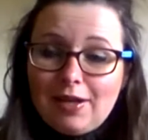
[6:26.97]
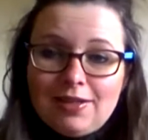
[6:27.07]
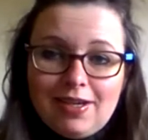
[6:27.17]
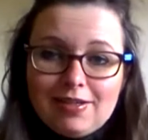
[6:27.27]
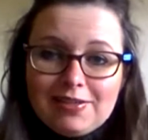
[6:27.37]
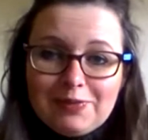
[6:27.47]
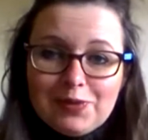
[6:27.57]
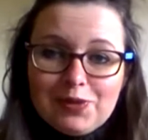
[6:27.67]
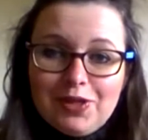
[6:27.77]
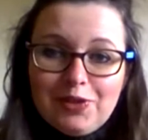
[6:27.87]
days
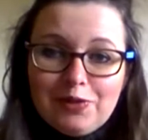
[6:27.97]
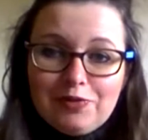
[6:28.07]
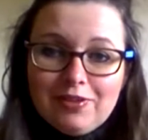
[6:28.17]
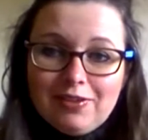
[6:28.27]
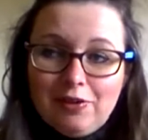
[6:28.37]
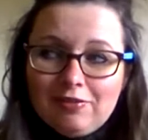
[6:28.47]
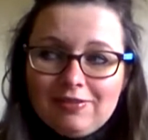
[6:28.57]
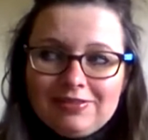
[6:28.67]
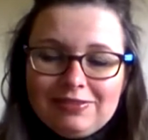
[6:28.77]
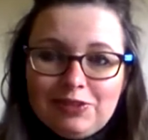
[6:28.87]
was not enough, or
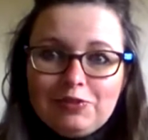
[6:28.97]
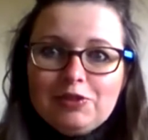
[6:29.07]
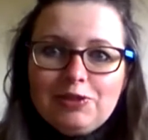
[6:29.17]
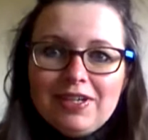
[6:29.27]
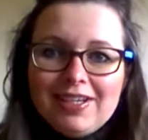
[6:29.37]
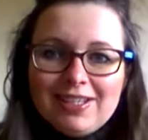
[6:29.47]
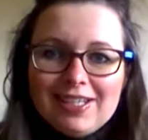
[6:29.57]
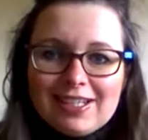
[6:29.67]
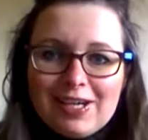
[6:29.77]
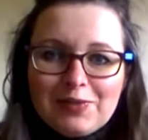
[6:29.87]
2 days in
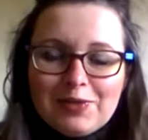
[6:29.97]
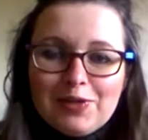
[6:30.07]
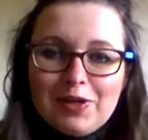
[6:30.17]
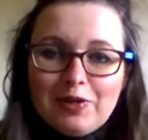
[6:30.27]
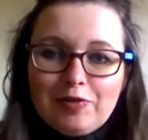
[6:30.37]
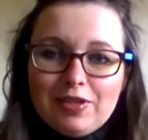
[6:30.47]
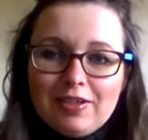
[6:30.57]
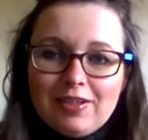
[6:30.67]
this case was not enough to